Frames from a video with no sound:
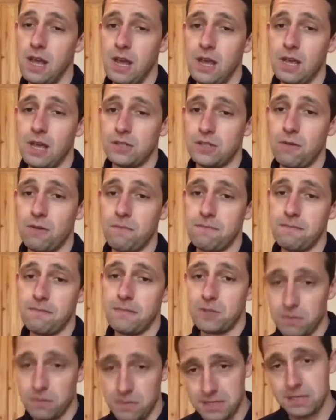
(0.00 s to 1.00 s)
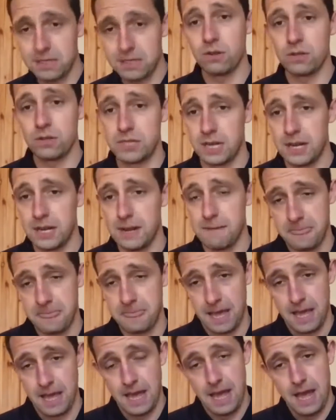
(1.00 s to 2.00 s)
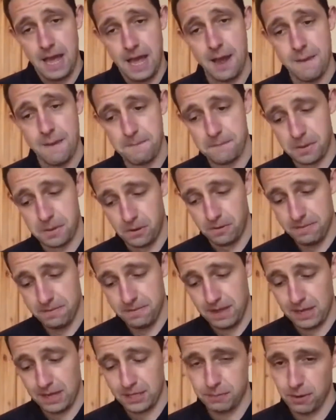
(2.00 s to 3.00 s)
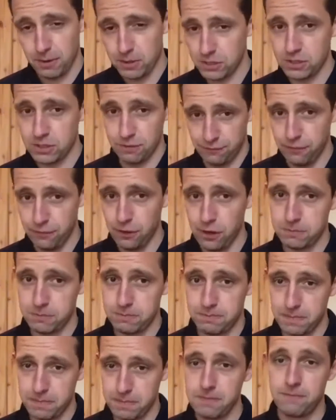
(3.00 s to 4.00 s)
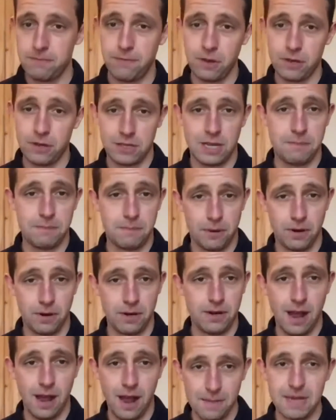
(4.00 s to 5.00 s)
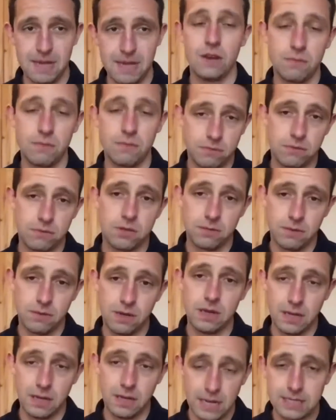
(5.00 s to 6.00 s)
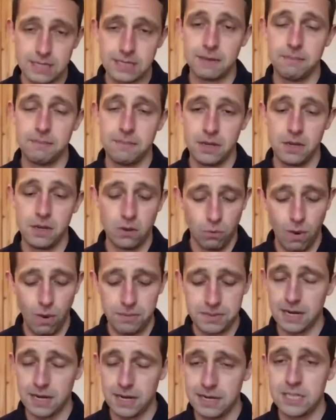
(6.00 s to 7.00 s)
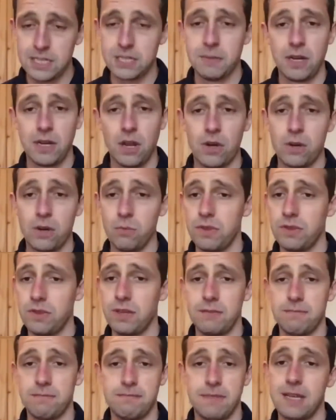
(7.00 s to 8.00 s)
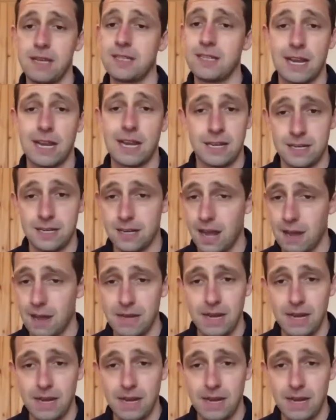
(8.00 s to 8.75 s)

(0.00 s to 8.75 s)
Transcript: So something to consider. Um, but I suppose as the first first key point, I mean, it, you need to your website needs to be loading within a second. I mean,